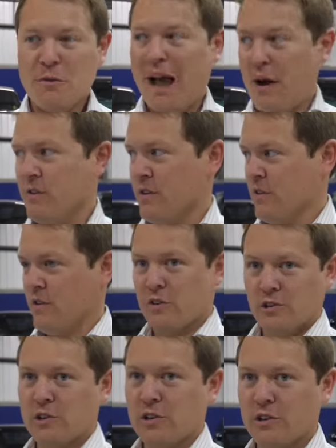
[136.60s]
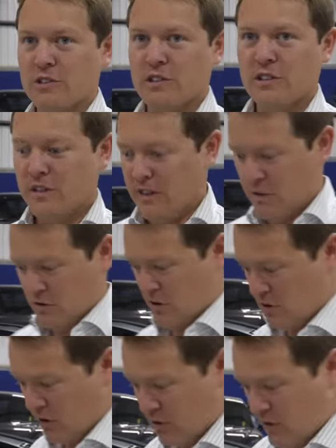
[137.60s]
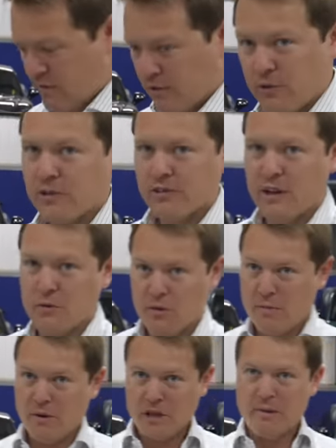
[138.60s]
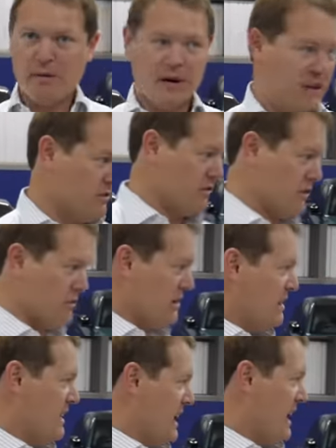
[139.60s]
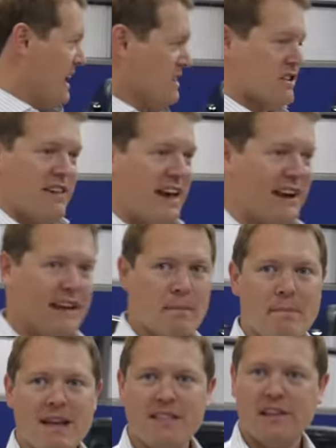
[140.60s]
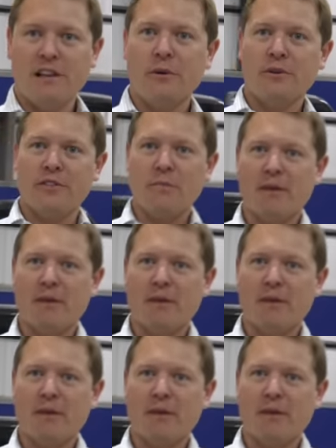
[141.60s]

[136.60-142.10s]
how this looked. There was no concrete floor, it was a milking parlour, so it actually sat like a metre lower in the